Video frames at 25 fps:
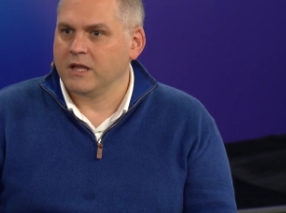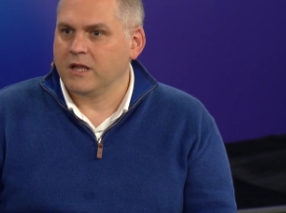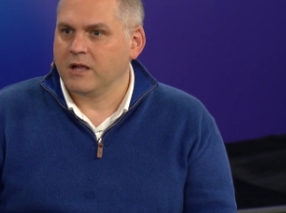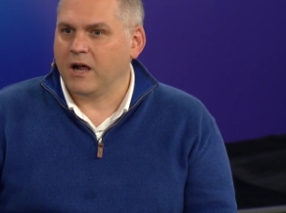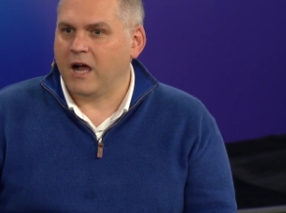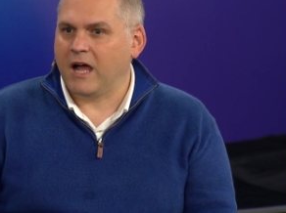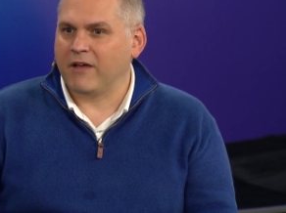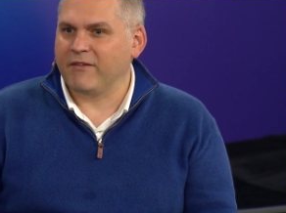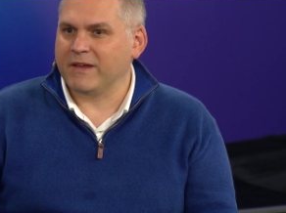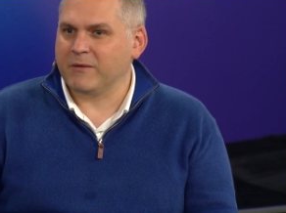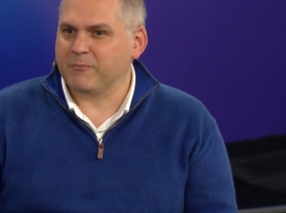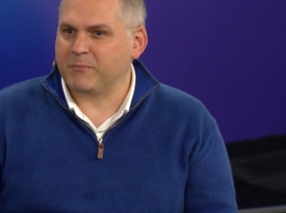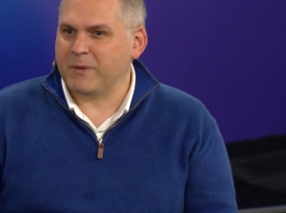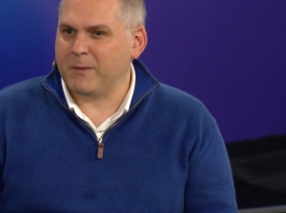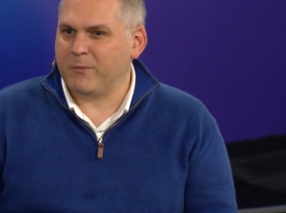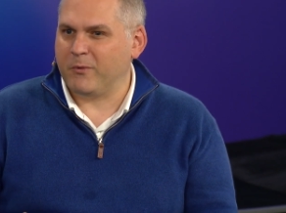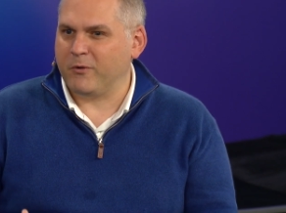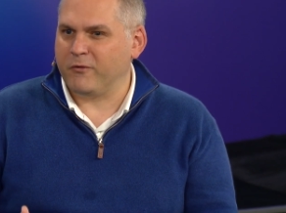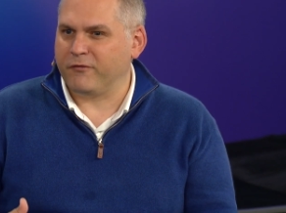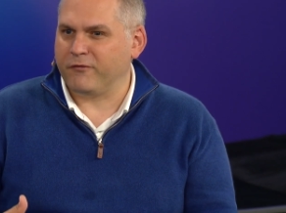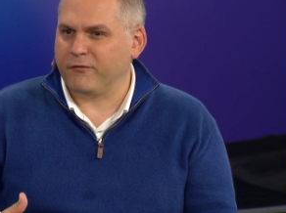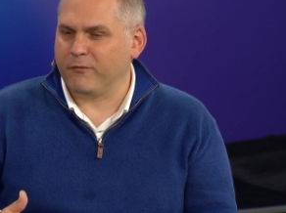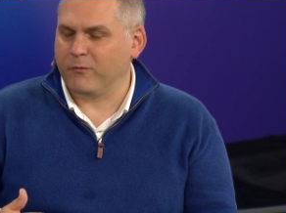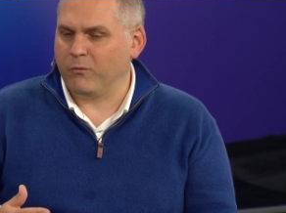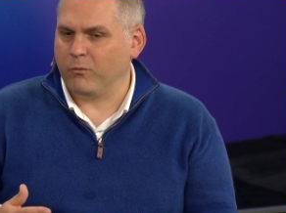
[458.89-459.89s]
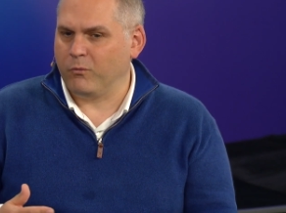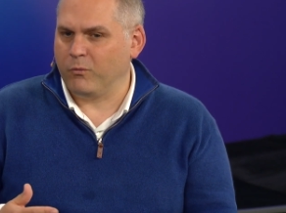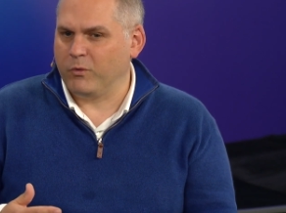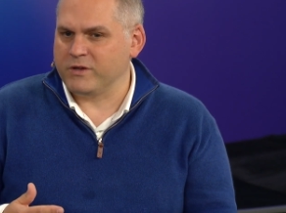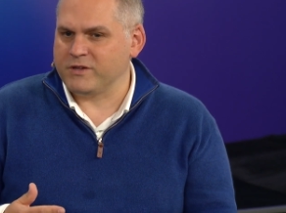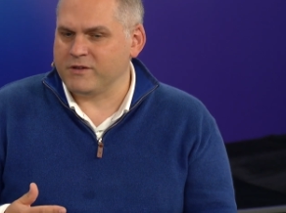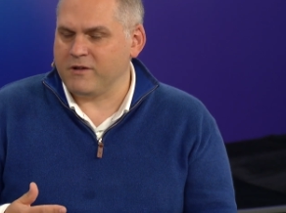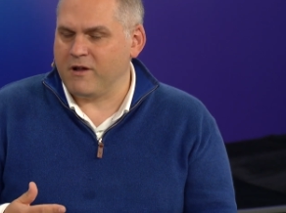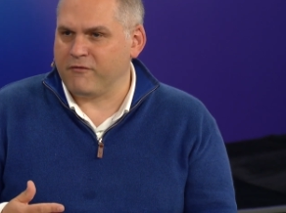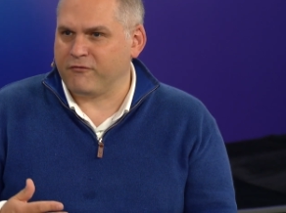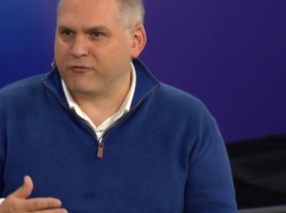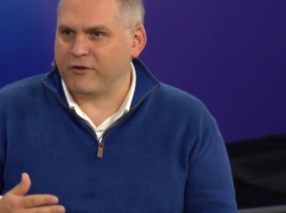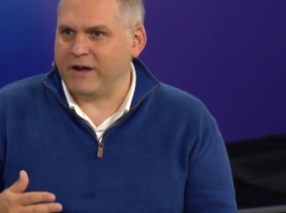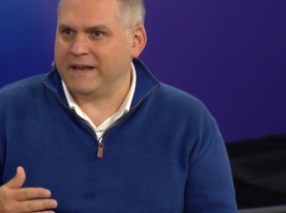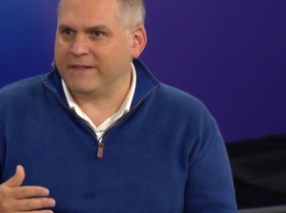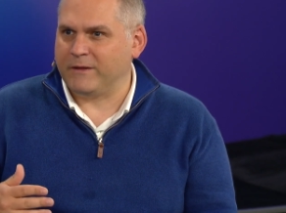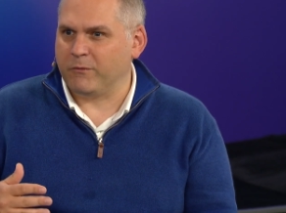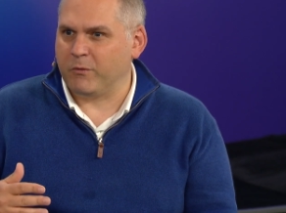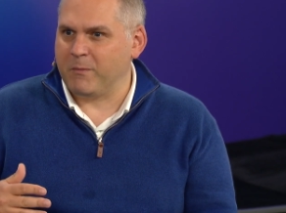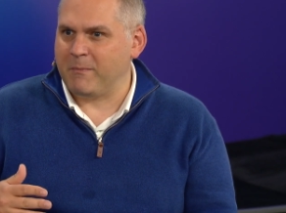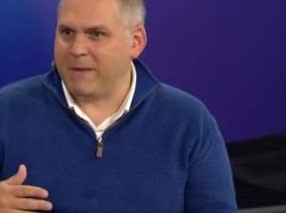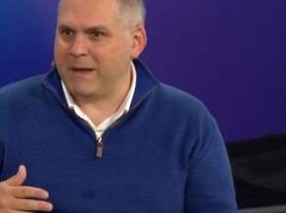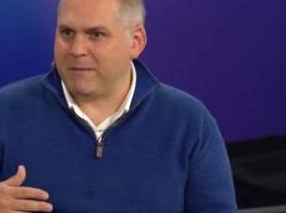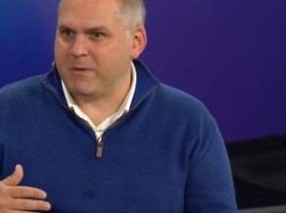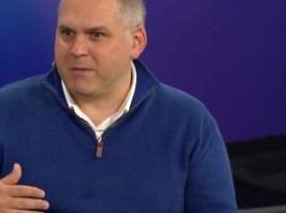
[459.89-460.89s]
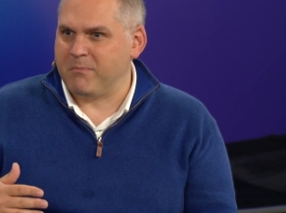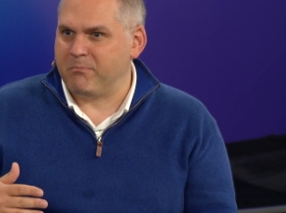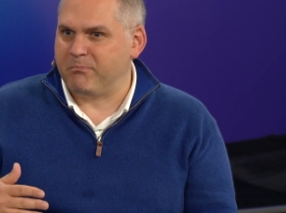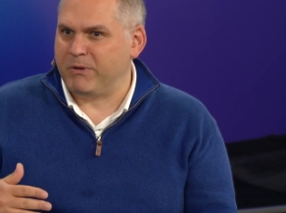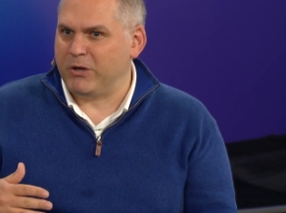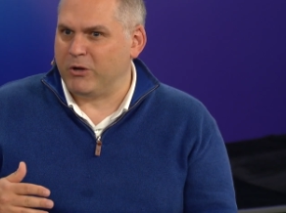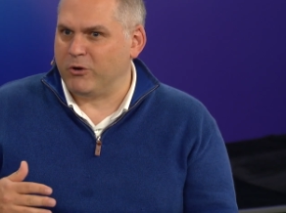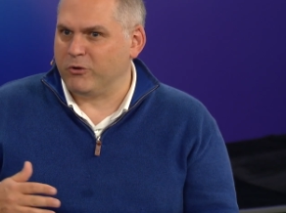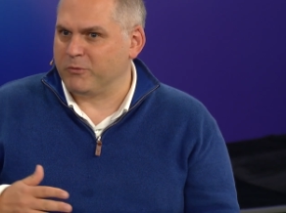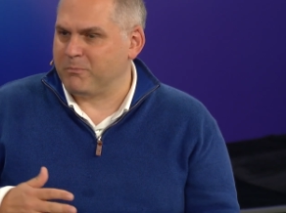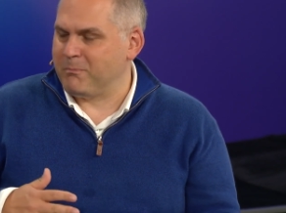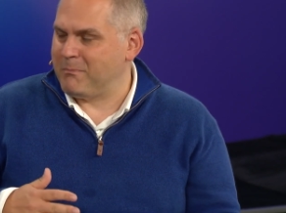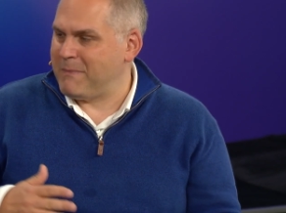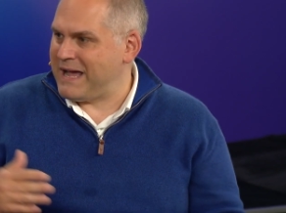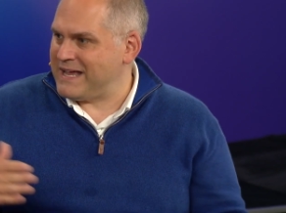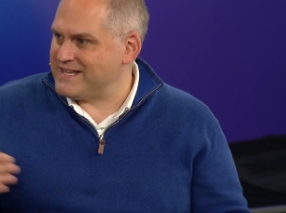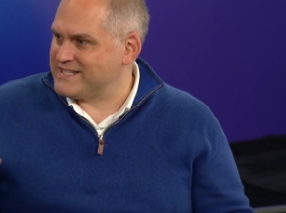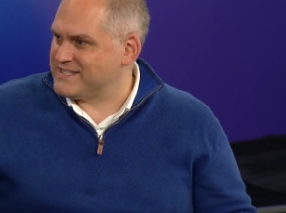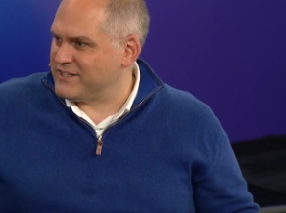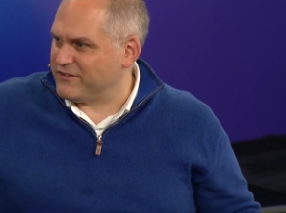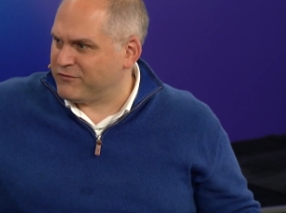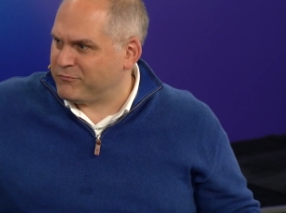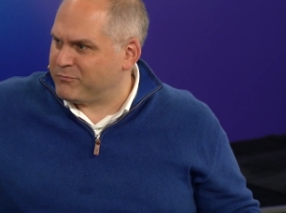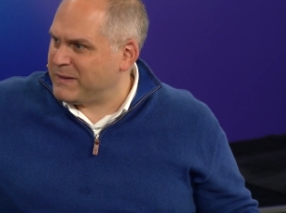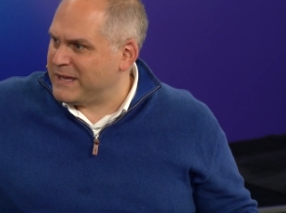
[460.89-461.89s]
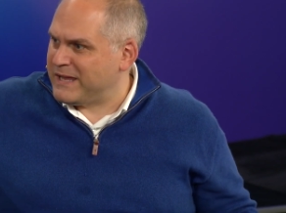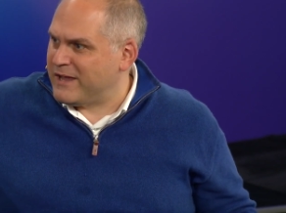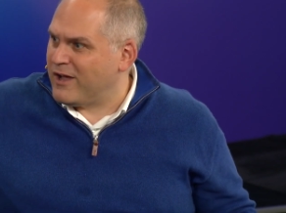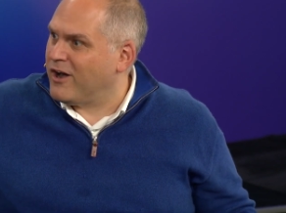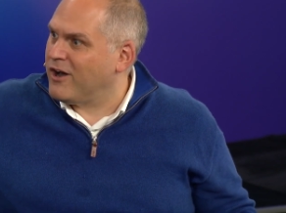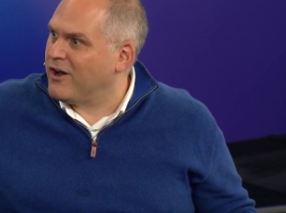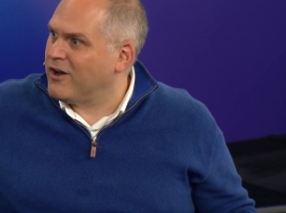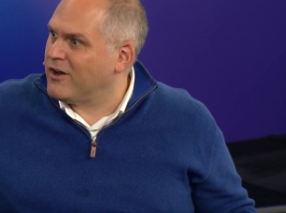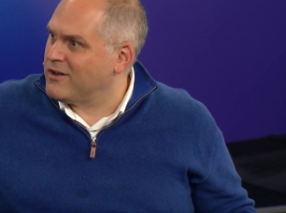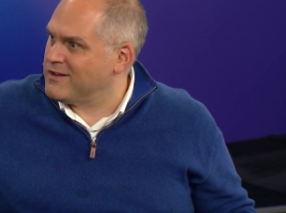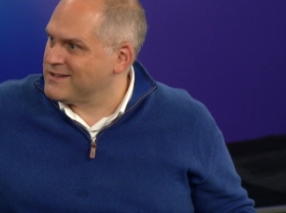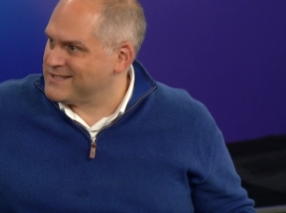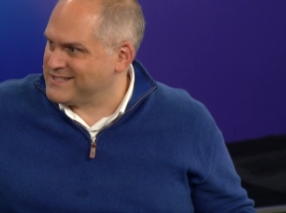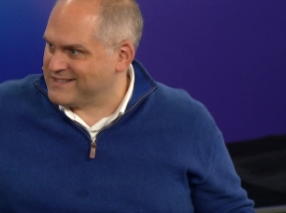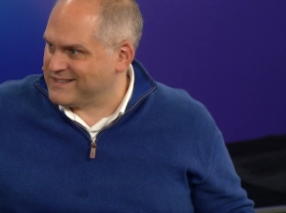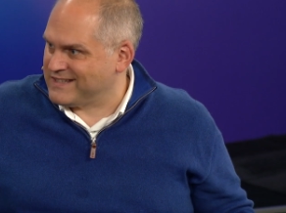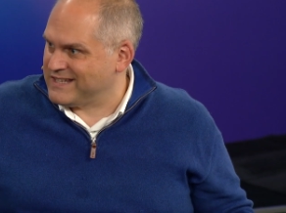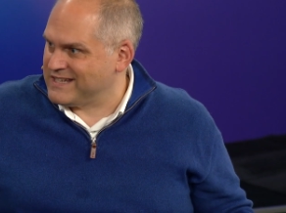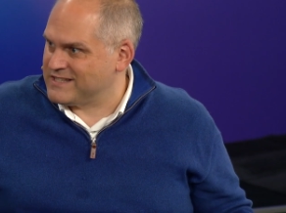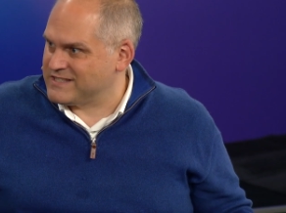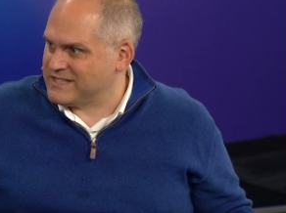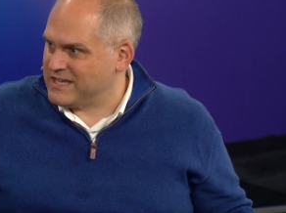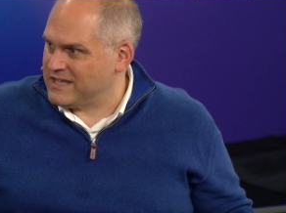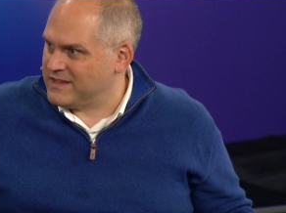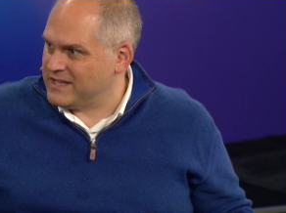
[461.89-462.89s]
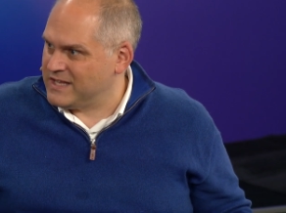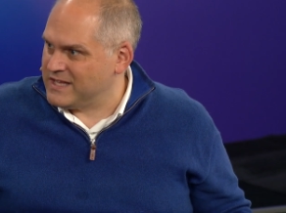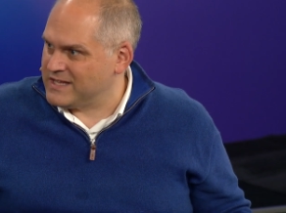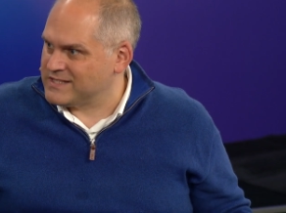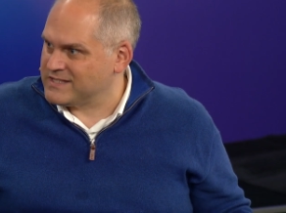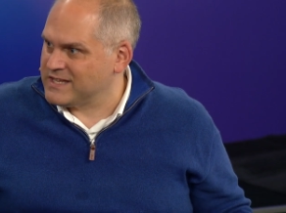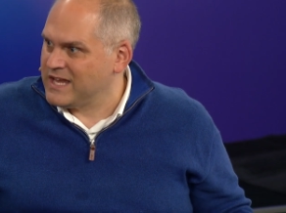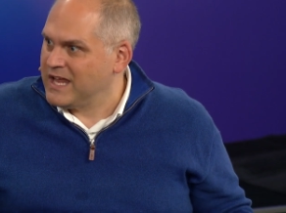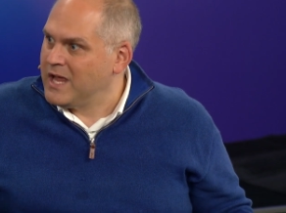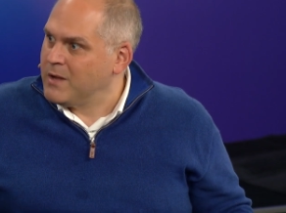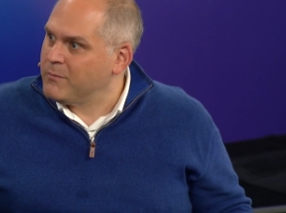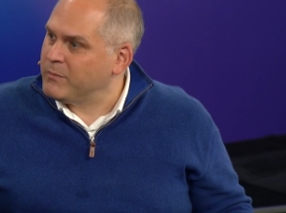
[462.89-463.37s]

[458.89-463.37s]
I think people were afraid that we maybe build massive PRs and things like right.